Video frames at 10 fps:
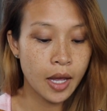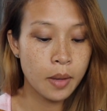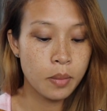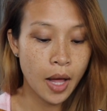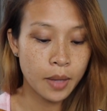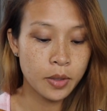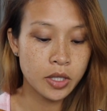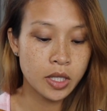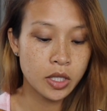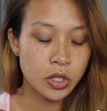a Black
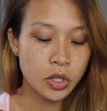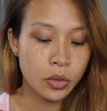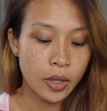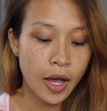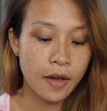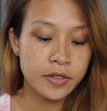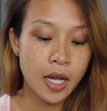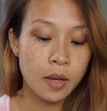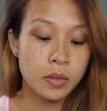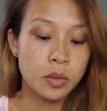person is 2.5
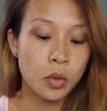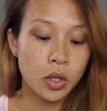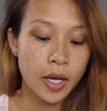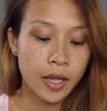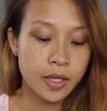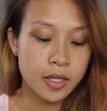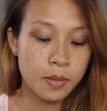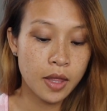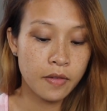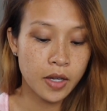times more likely to
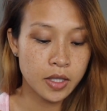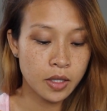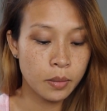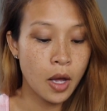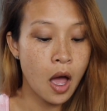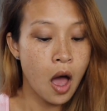be the victim